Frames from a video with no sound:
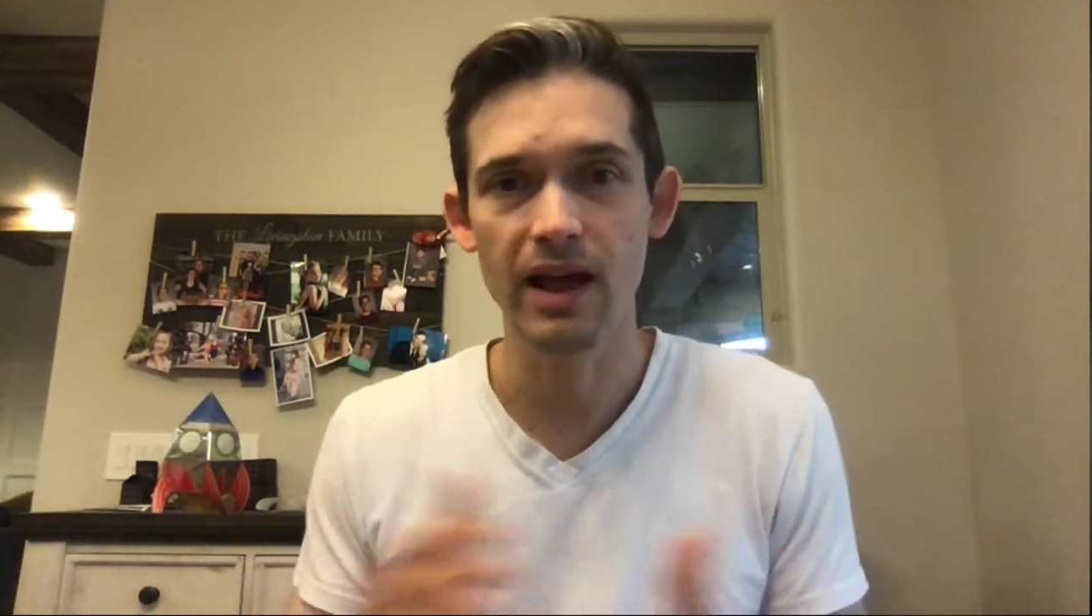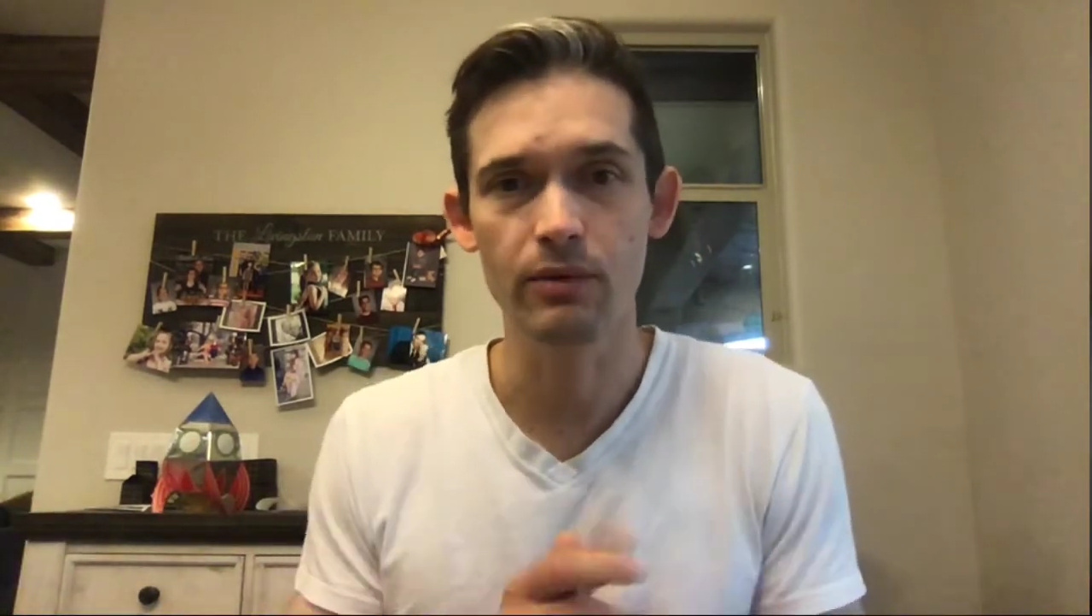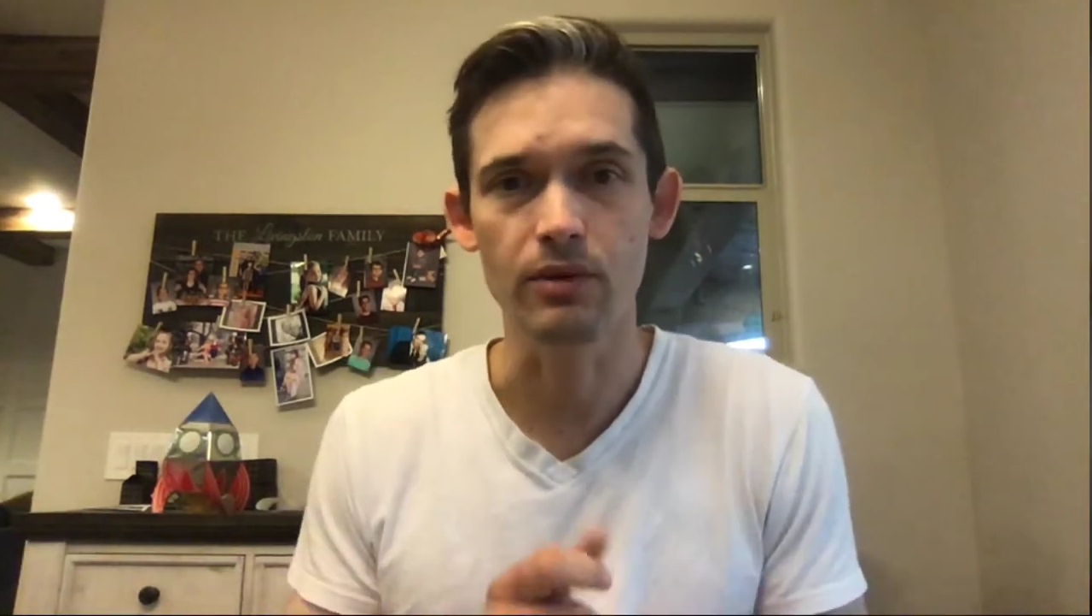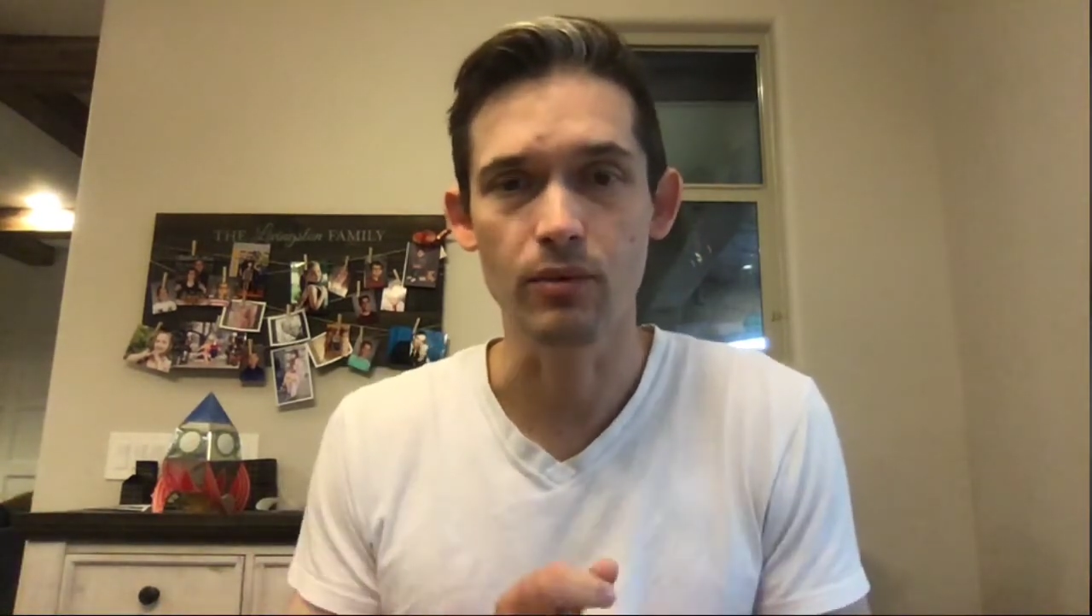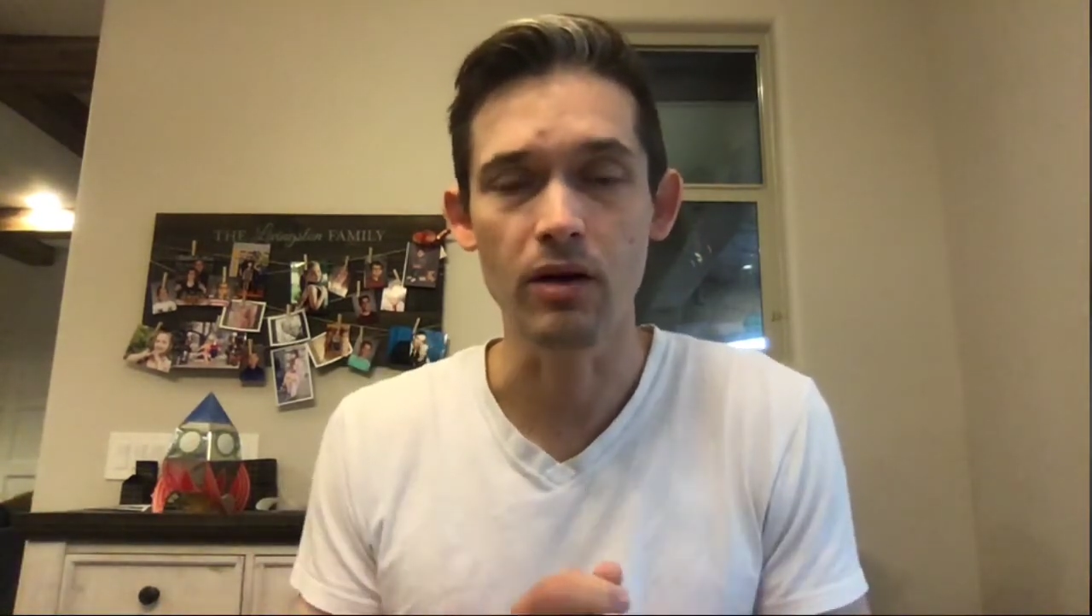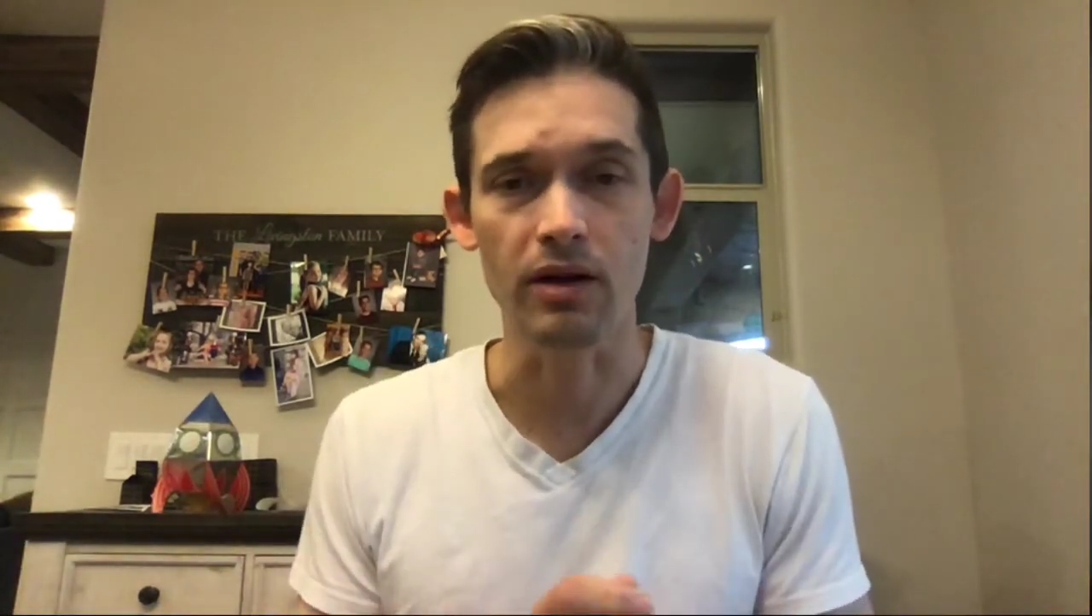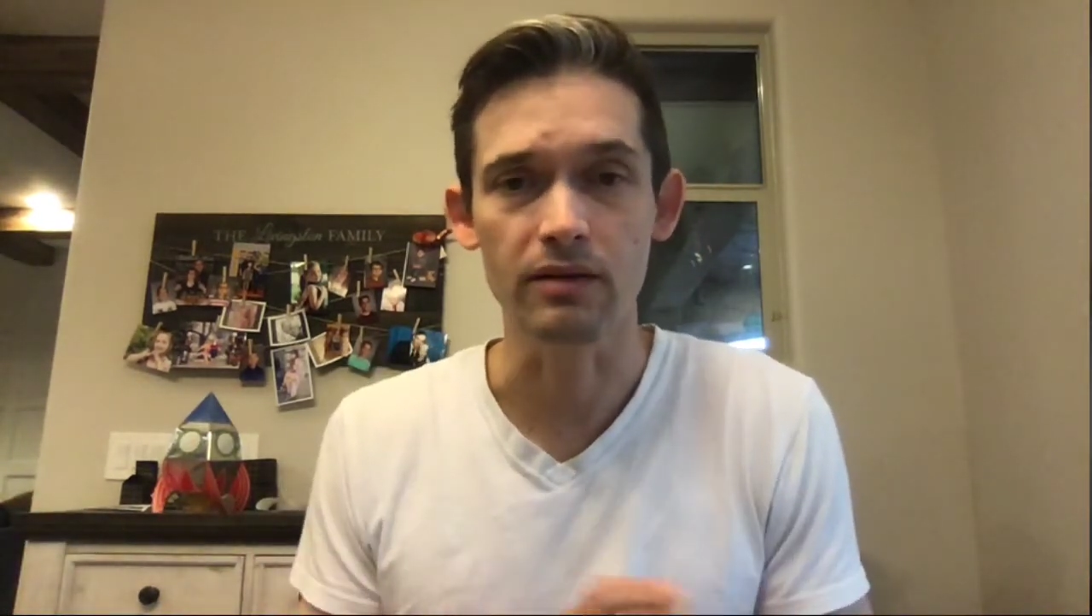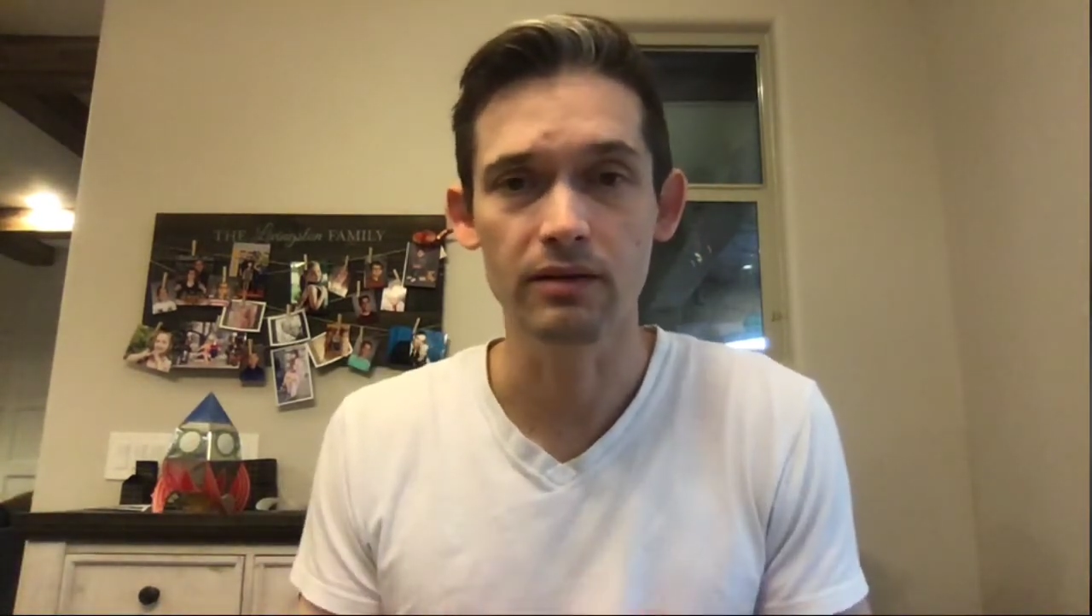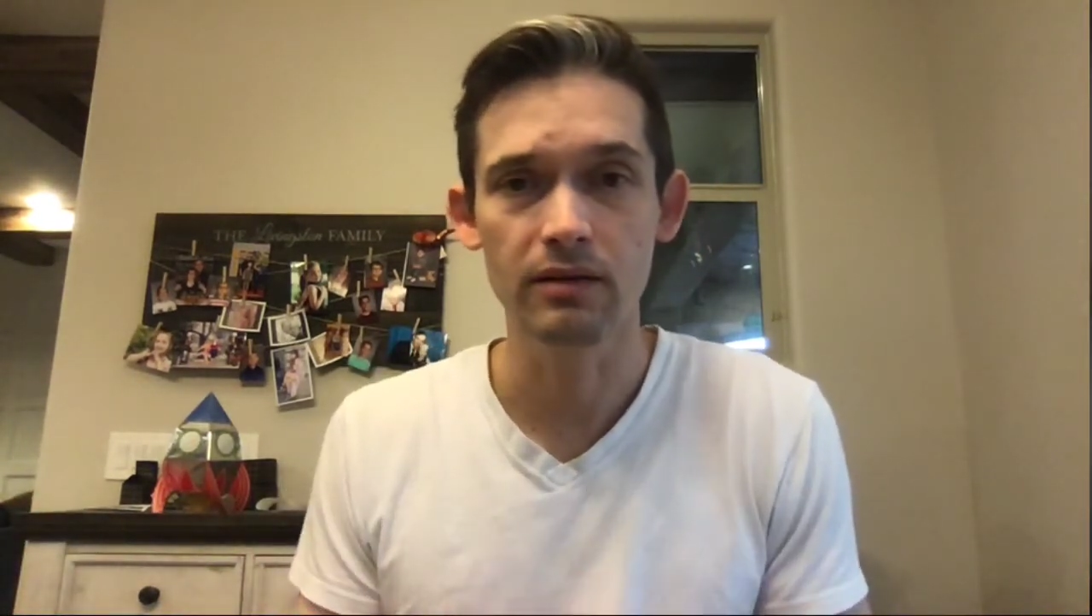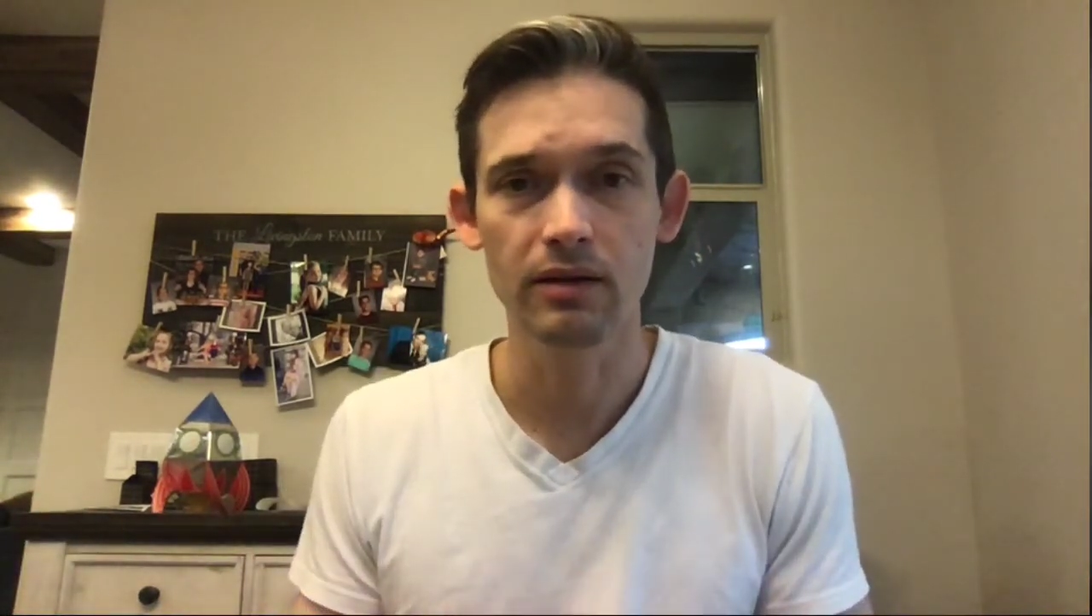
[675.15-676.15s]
we want?